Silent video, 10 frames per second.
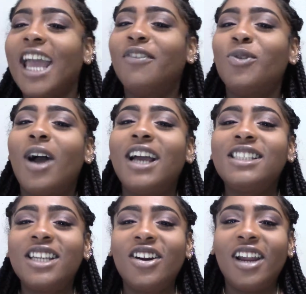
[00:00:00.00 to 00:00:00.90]
If you
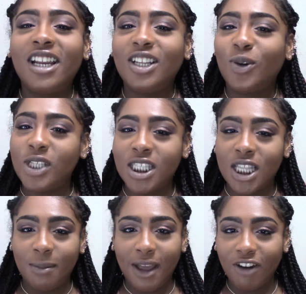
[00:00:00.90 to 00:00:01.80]
guys hear any noises
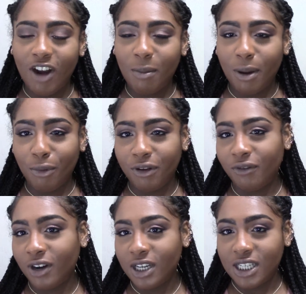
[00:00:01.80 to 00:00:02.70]
in the background, my
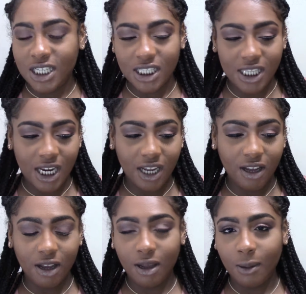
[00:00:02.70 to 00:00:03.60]
boyfriend, he's setting
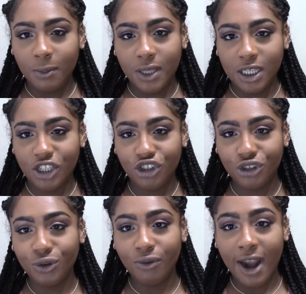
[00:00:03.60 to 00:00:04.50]
up this
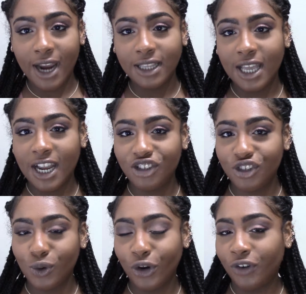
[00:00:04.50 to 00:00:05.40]
shoe rack that I
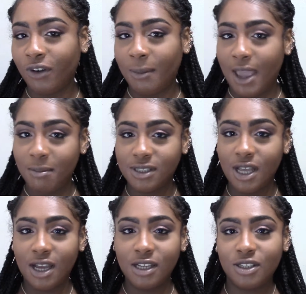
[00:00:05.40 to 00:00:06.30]
just ordered from
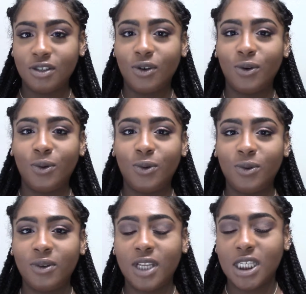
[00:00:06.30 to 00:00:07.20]
Amazon.
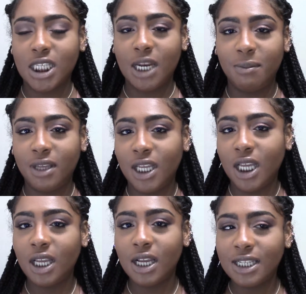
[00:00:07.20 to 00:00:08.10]
So it's going to
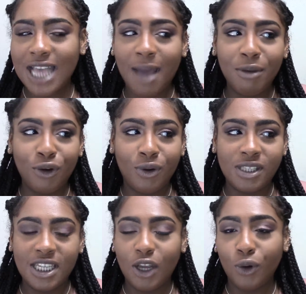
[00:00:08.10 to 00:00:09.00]
be a tad bit
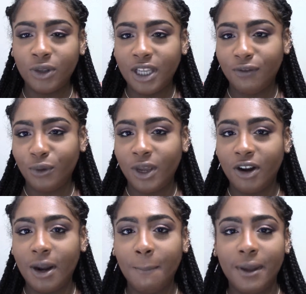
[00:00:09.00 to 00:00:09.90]
noisy, only if you hear
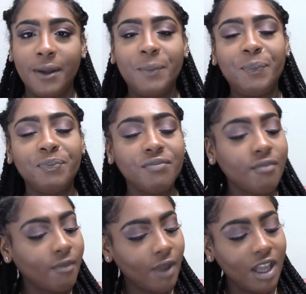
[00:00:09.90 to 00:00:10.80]
it. But
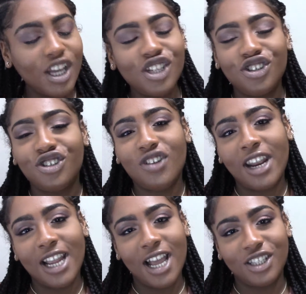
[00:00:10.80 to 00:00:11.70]
just try
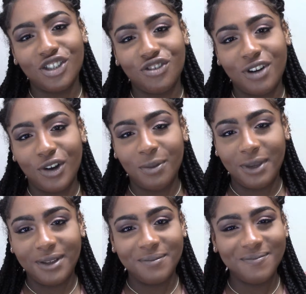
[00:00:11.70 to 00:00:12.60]
to concentrate on me.